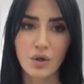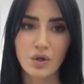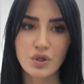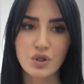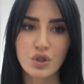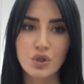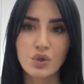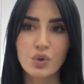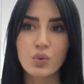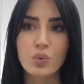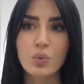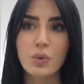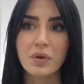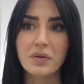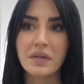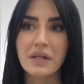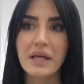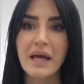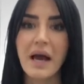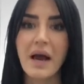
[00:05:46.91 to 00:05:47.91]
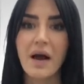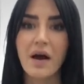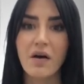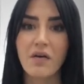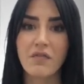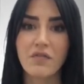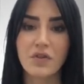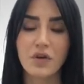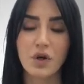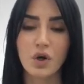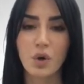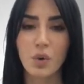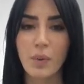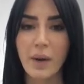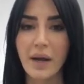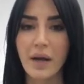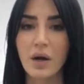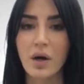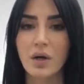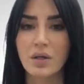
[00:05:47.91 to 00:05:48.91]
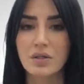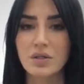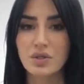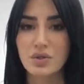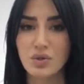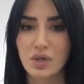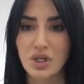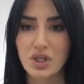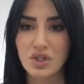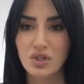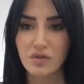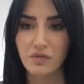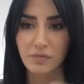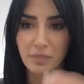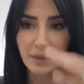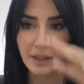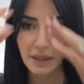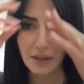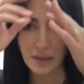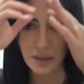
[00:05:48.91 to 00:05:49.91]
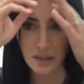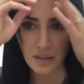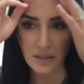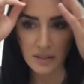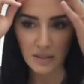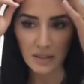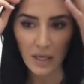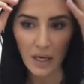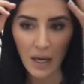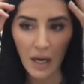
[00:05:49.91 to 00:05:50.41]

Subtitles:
Do you really have the correct concentration of platelets?